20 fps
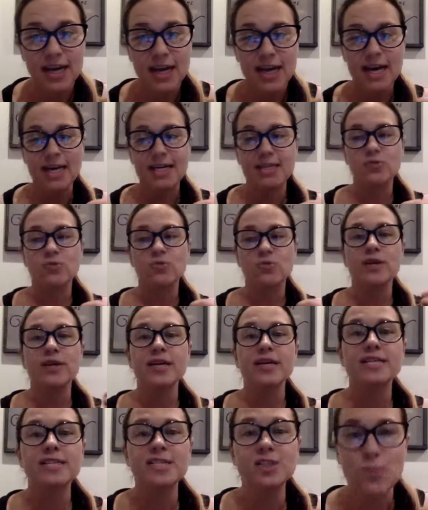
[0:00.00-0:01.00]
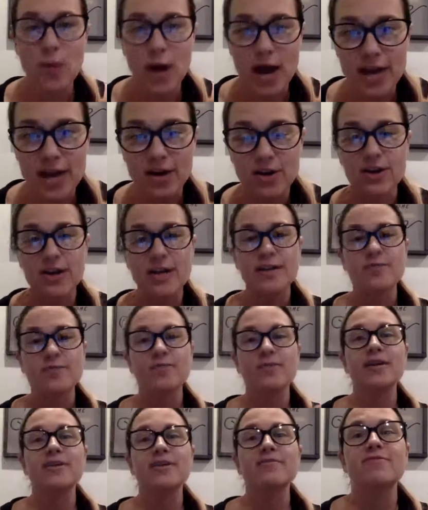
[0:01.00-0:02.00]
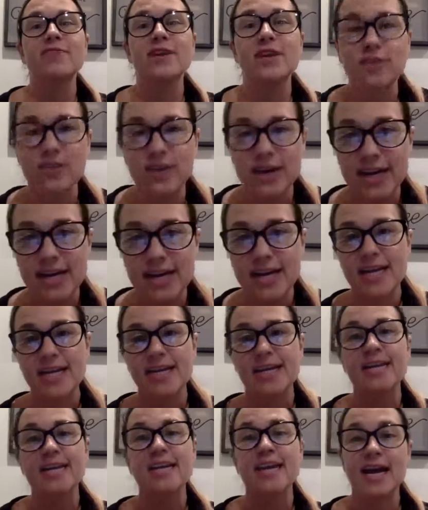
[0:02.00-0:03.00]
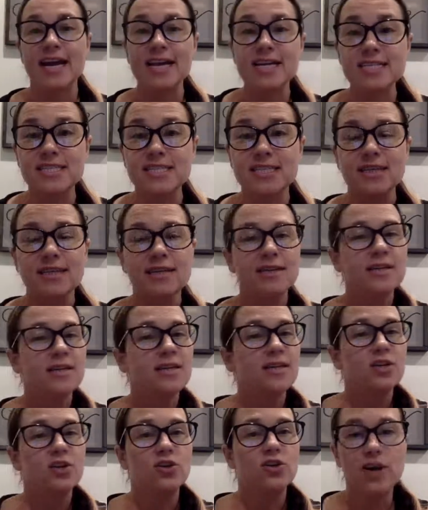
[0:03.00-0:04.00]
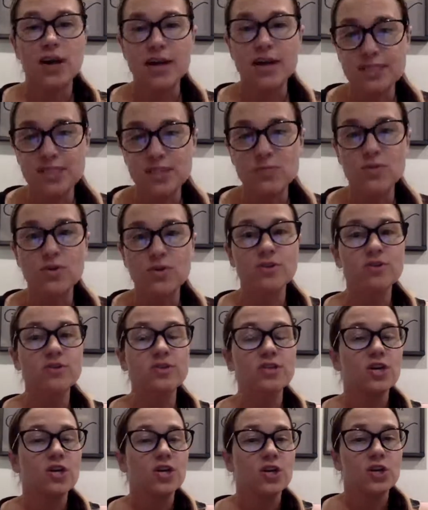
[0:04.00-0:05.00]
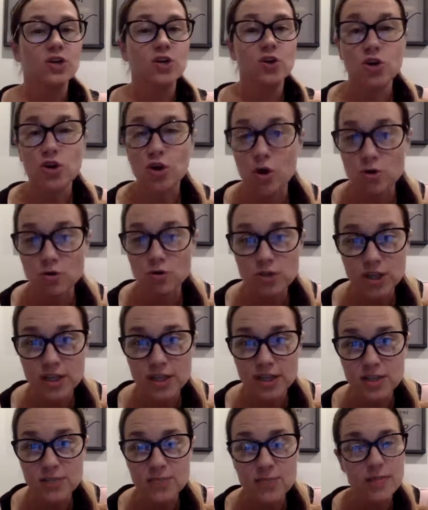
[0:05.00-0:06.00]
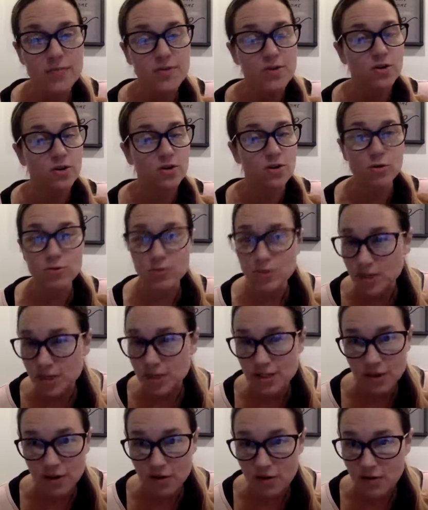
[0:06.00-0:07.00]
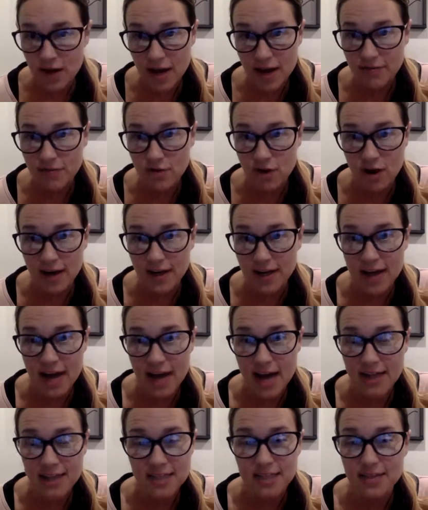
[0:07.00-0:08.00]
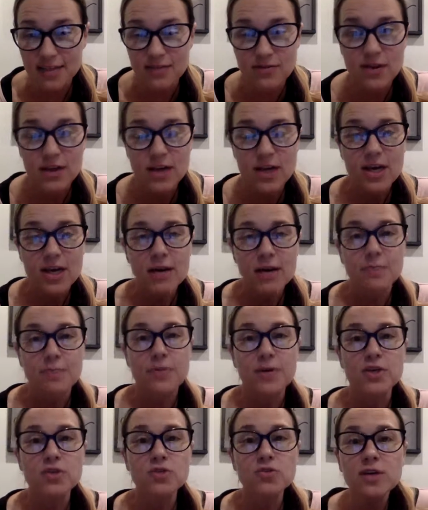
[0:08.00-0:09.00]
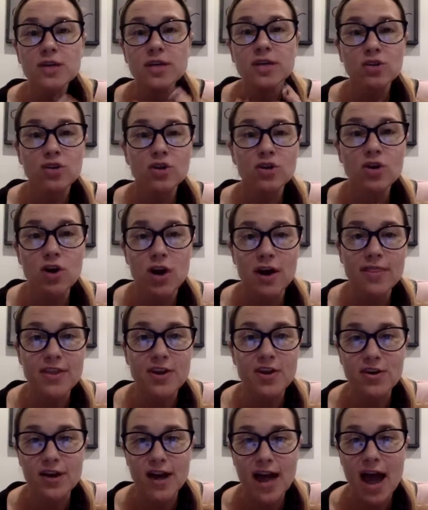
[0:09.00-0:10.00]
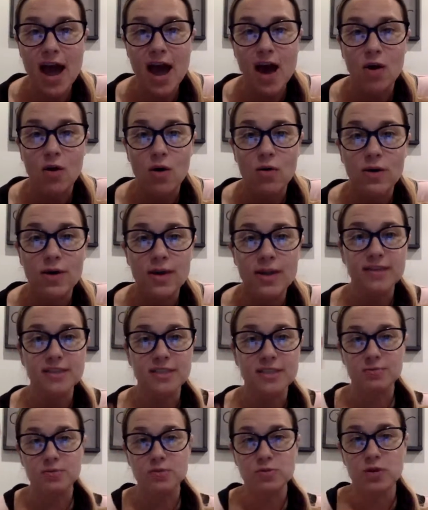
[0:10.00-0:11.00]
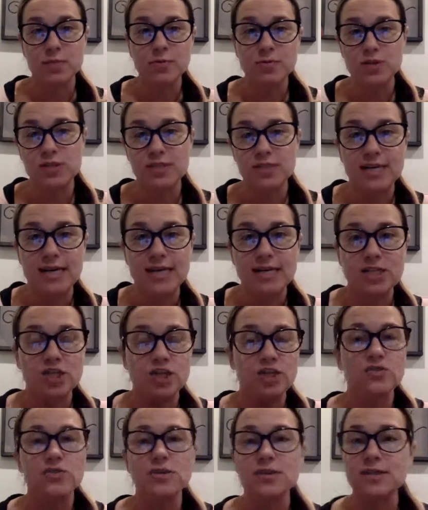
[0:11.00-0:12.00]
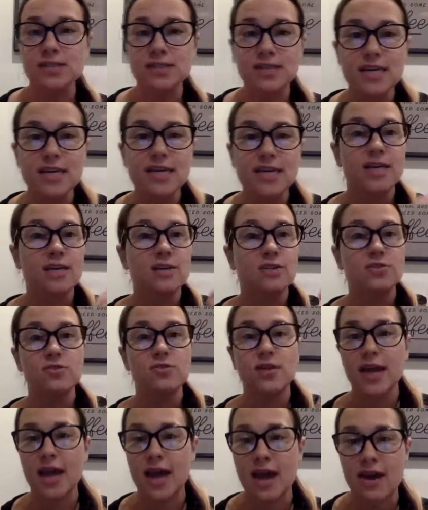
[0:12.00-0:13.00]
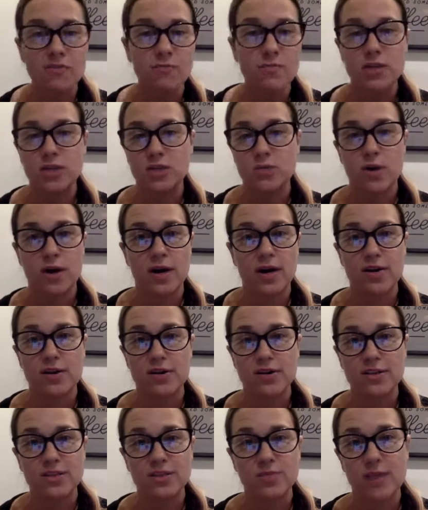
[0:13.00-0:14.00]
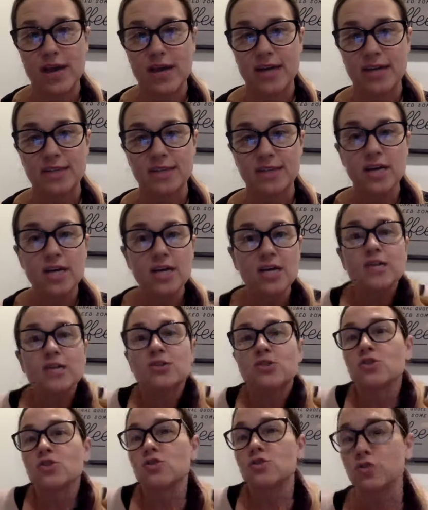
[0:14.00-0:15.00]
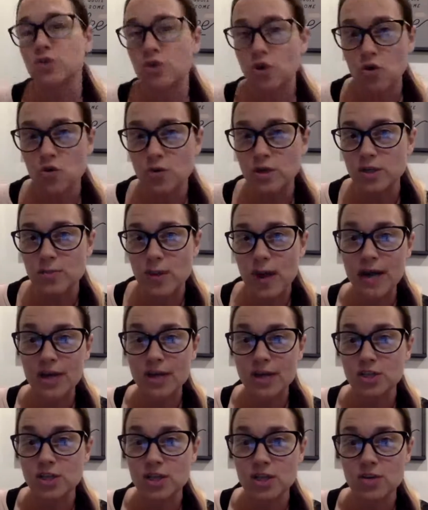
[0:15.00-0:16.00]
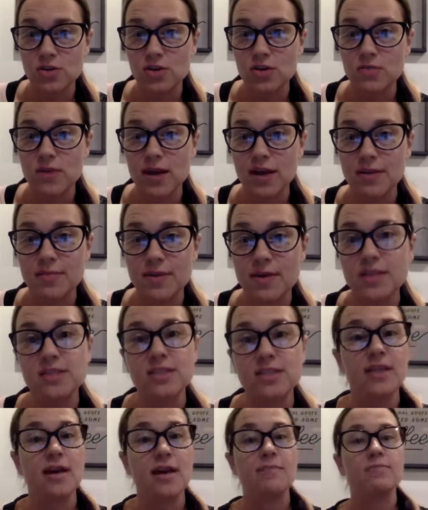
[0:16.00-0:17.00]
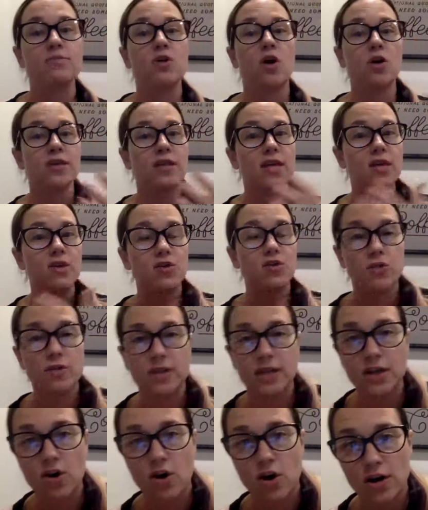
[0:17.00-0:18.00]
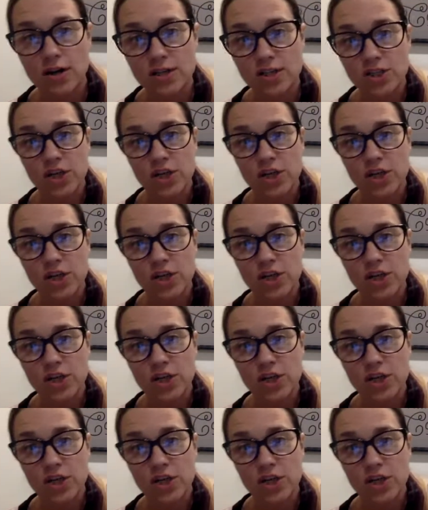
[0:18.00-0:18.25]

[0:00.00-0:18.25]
and re-inspire and reinvigorate and ignite your customers, your coaches. Maybe your coaches have gone inactive, but you can look on there now in the subscription section. You can see, do they have Beachbody on demand? So you'll know which package that you can recommend to them. Are they currently on